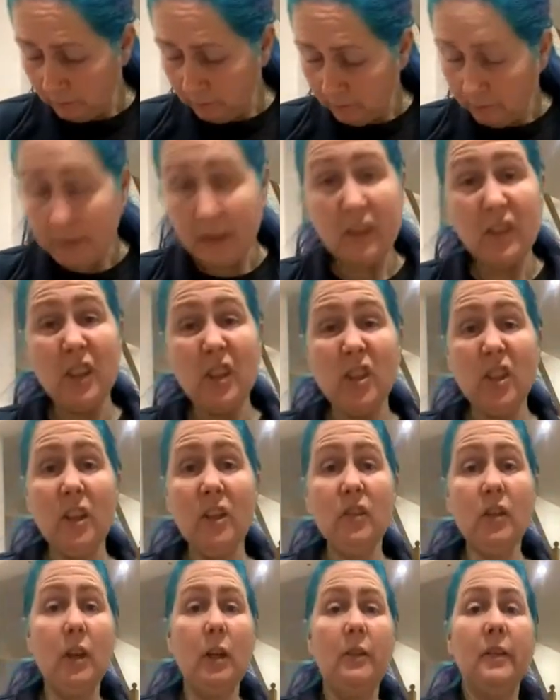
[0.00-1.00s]
about 6
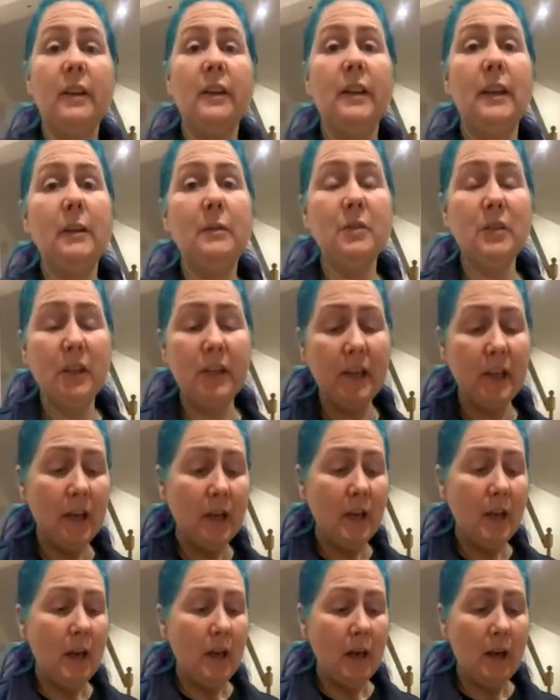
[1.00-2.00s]
years ago, I think now actually,
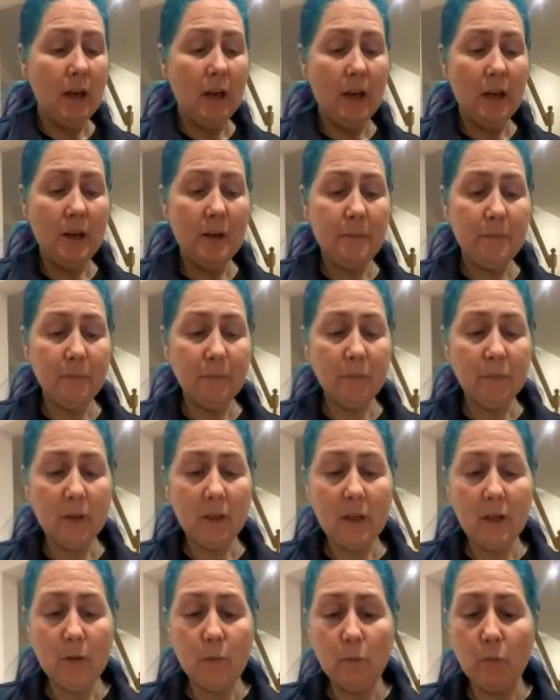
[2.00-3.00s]

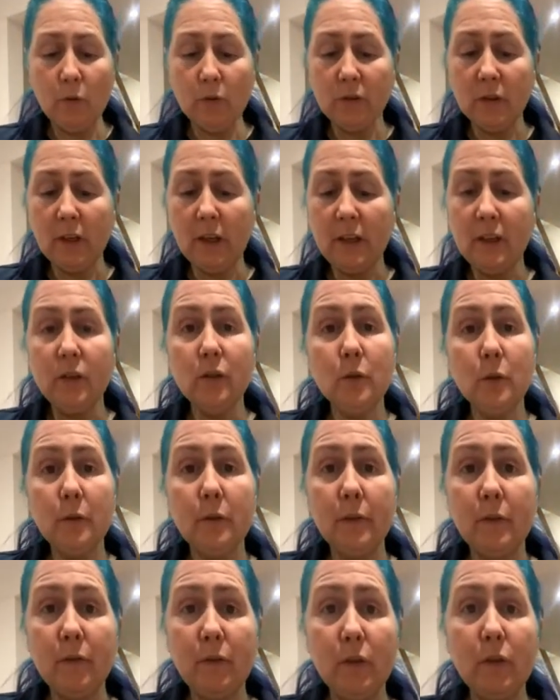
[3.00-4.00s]
it was a case of,
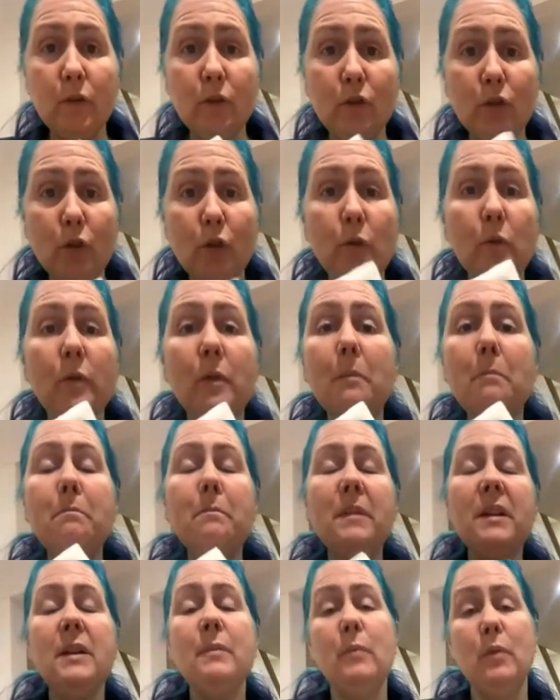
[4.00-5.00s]
if you can do the
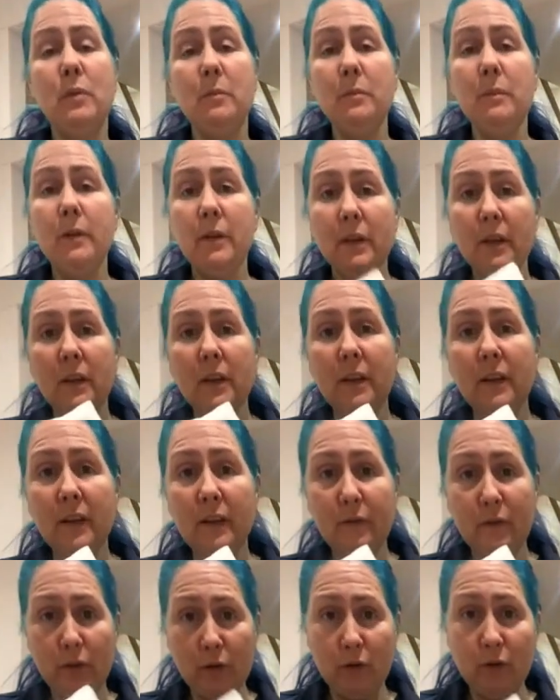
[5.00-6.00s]
minimum,
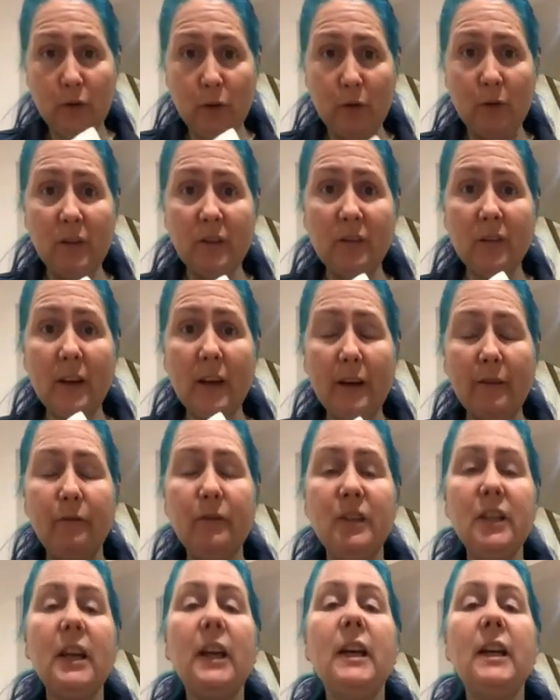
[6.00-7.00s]
if you can do this every
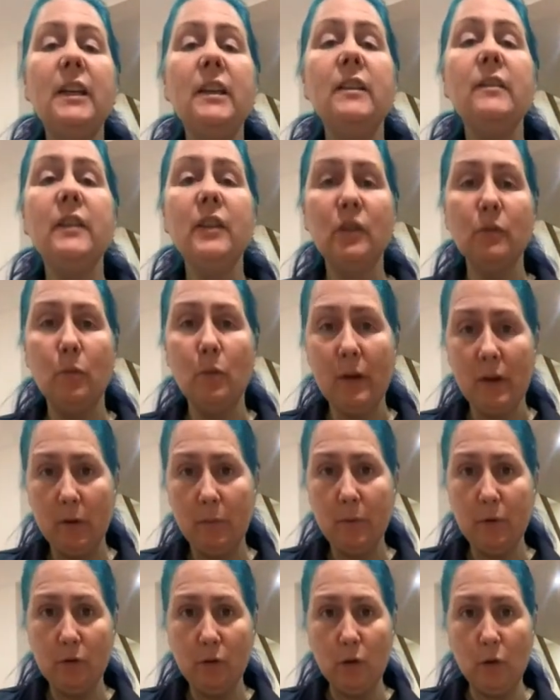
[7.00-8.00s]
day, this will
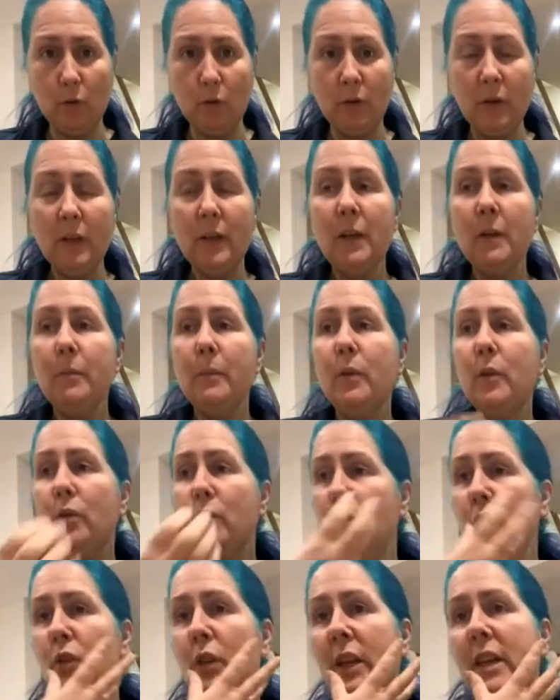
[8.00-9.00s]
help your dog, because
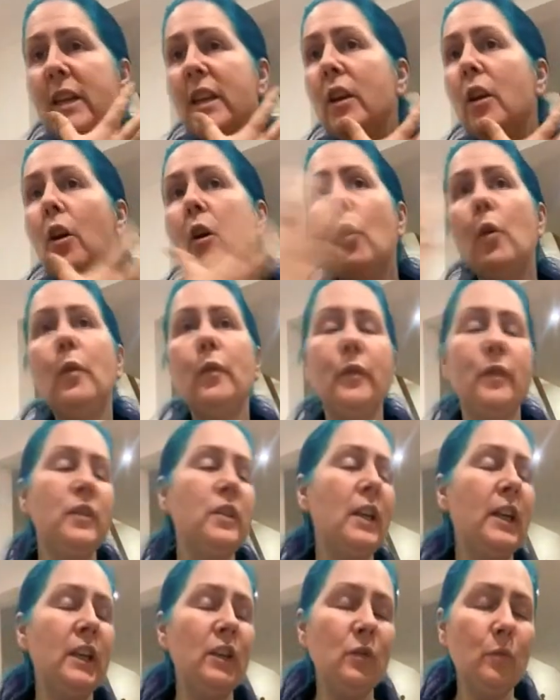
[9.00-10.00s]
you're taking off the
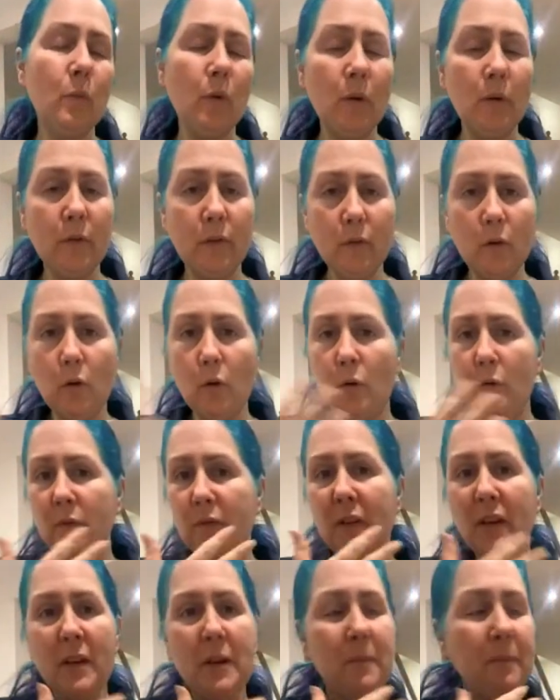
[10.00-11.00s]
day's worth of
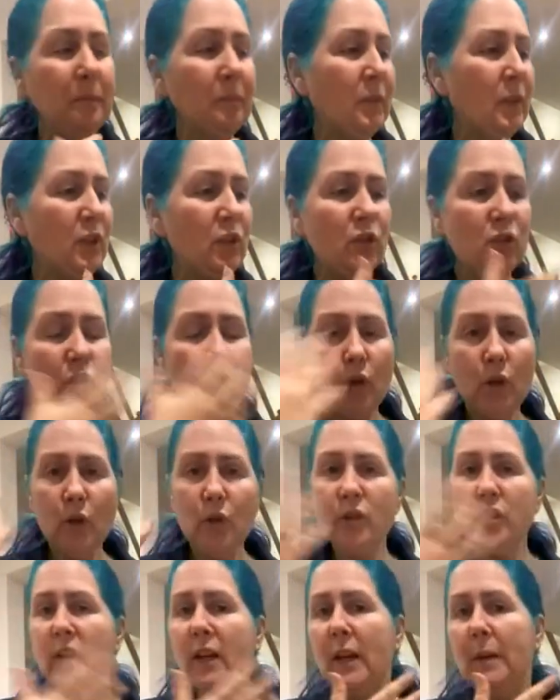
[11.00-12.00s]

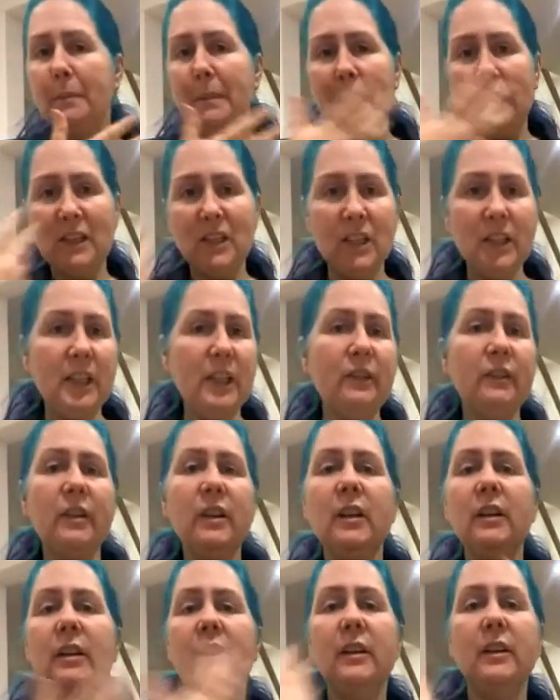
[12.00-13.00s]
dirt and
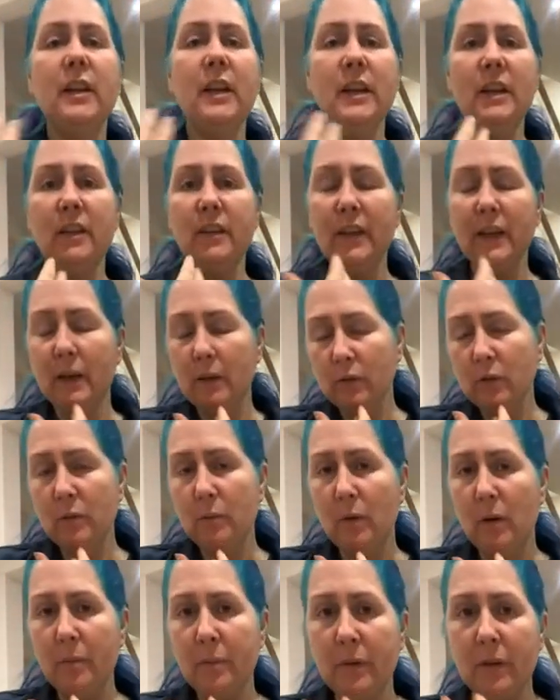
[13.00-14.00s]
bacteria and anything else that
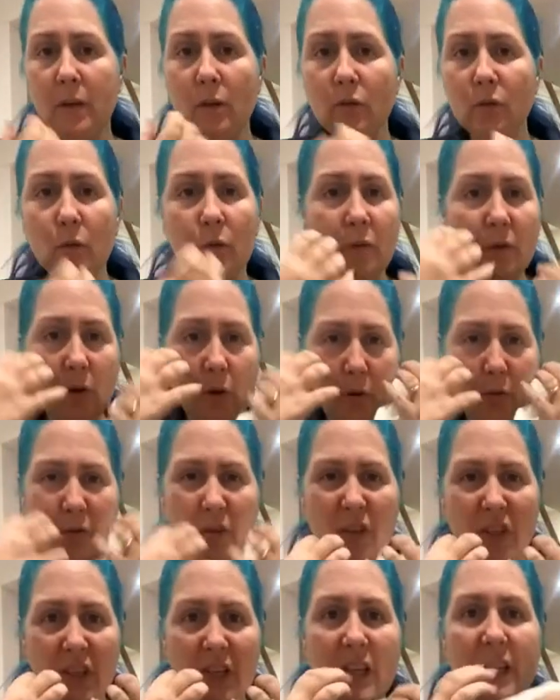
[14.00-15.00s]
might be sort of on the
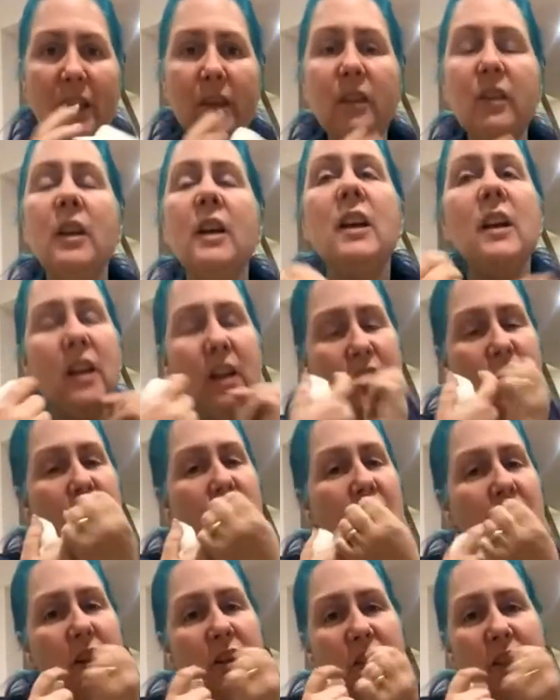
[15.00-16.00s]
teeth and
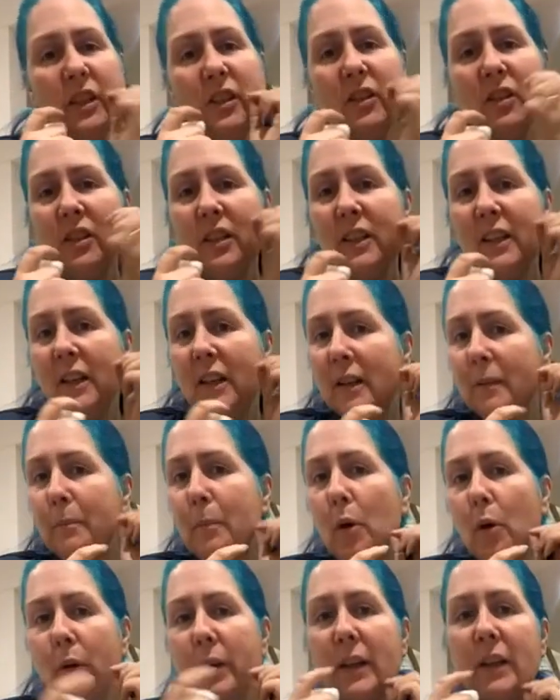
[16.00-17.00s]
tucked into the little
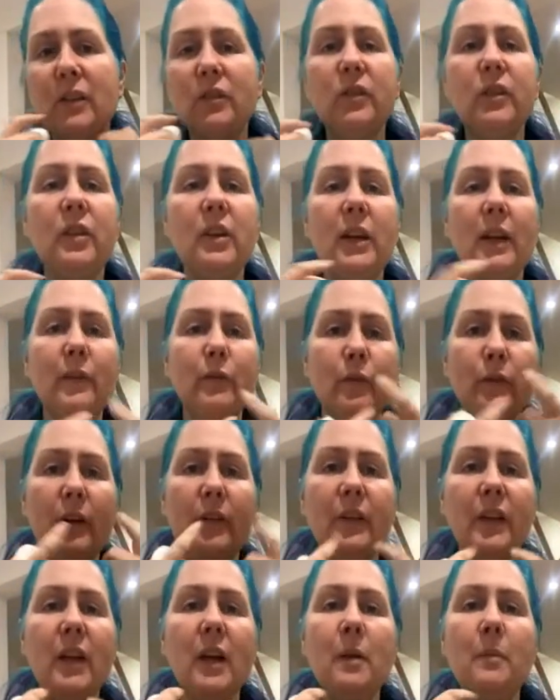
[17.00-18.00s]
pockets that you have around
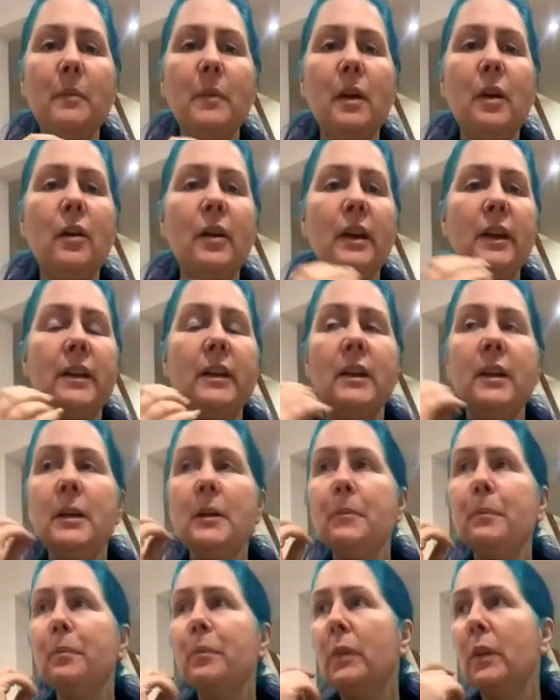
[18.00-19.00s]
the gum line.
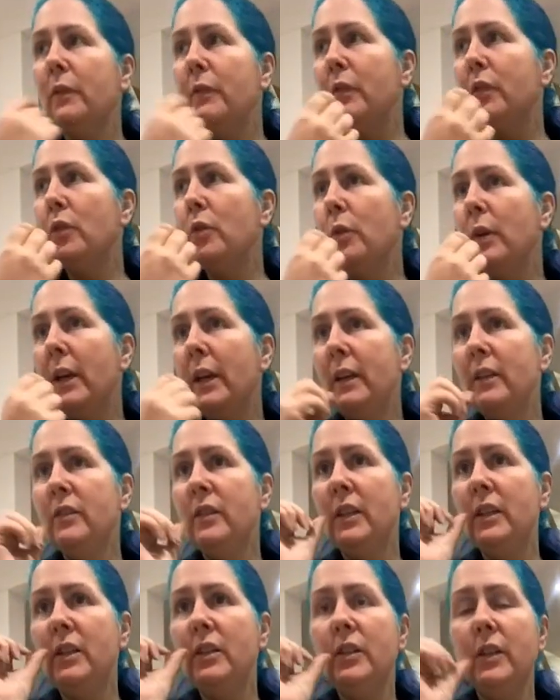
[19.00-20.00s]
If your dog has
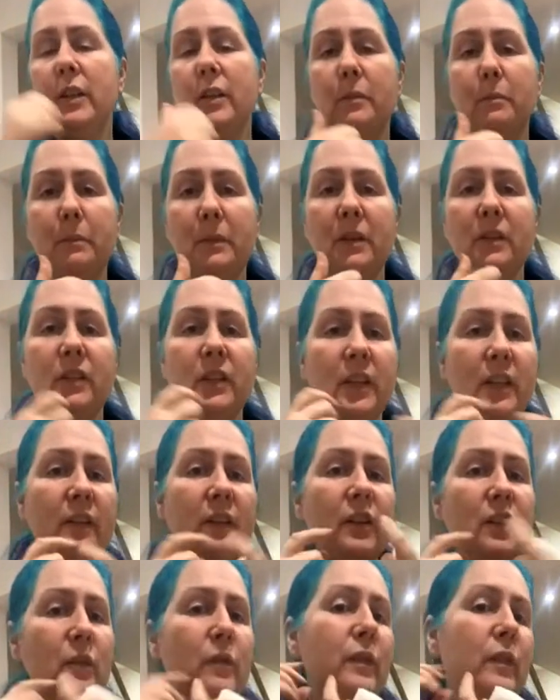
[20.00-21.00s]
any teeth missing,
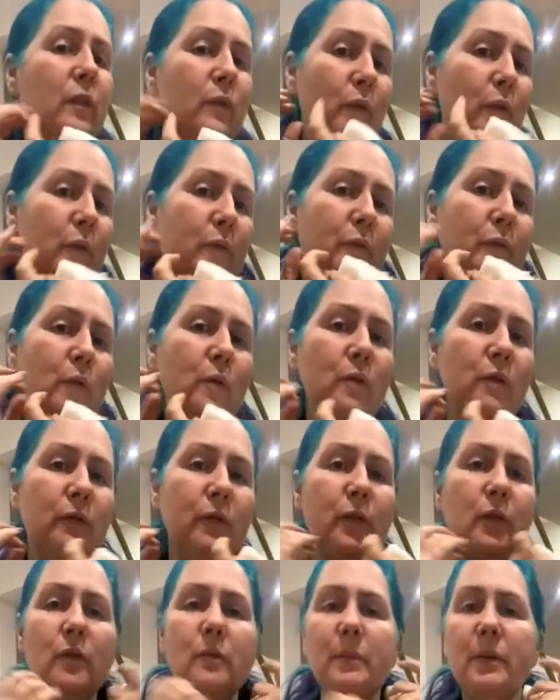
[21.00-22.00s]
then you've got food
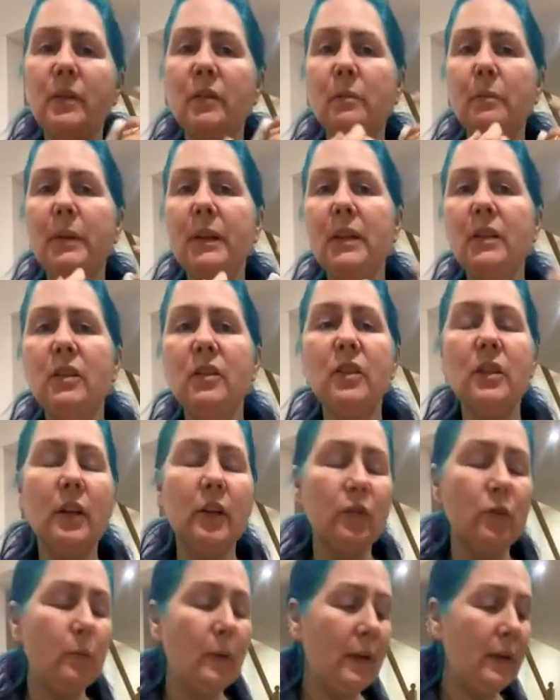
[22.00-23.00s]
and bits and pieces
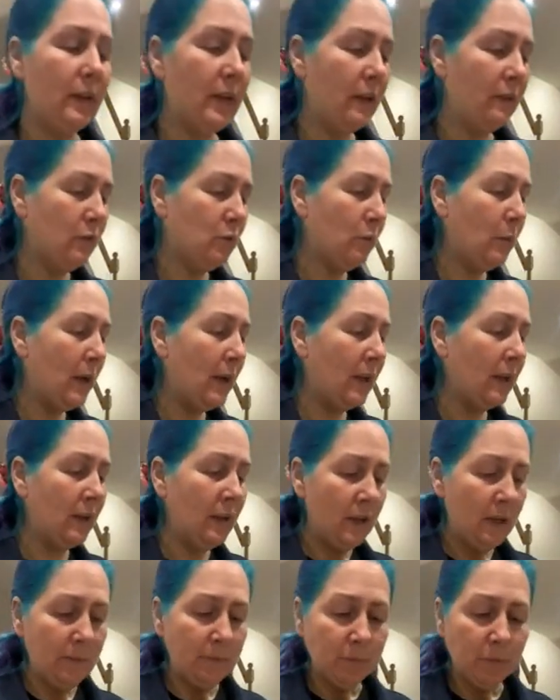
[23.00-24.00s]
tucked away in there as well.
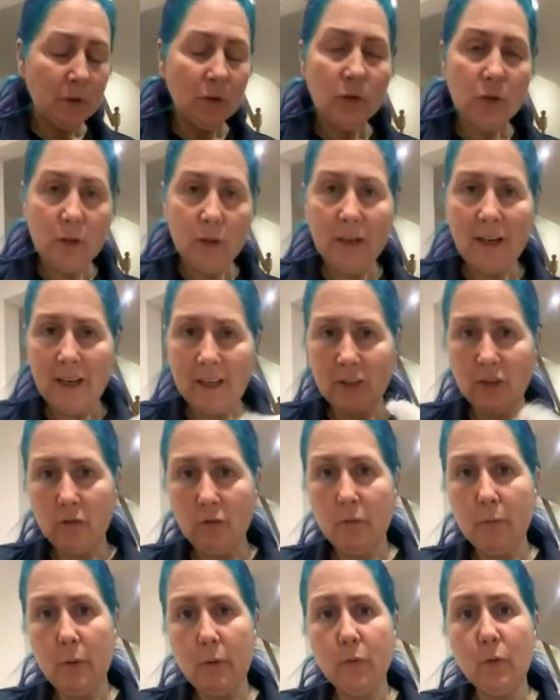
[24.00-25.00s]
So you can actually
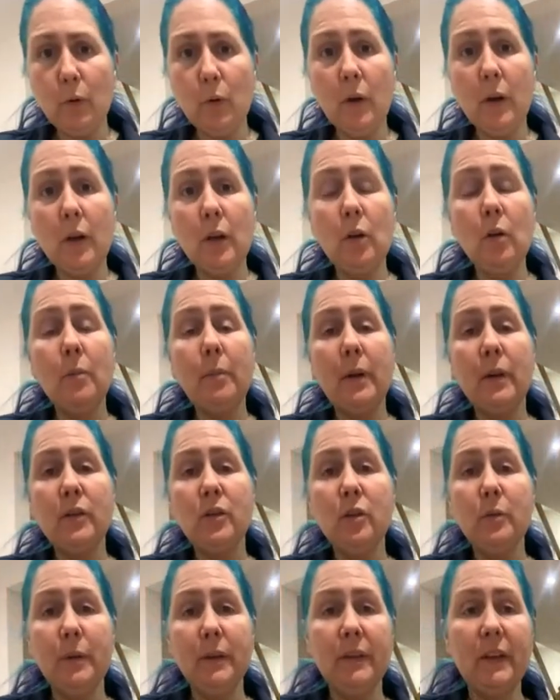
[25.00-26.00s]
remove quite a lot by
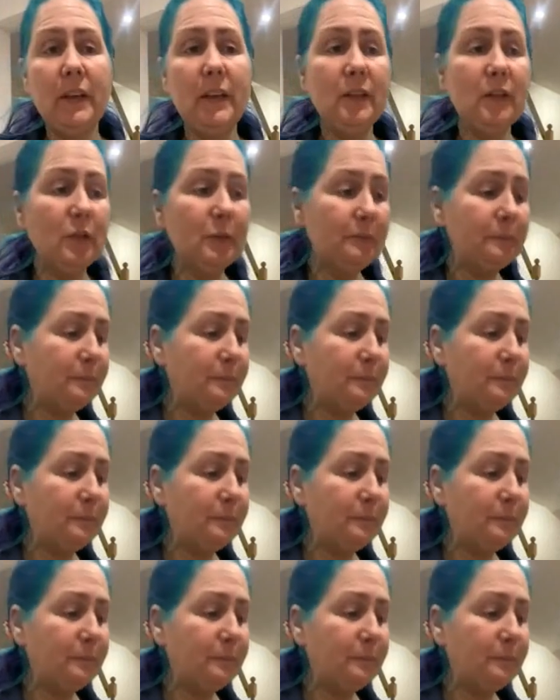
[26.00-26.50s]
doing this,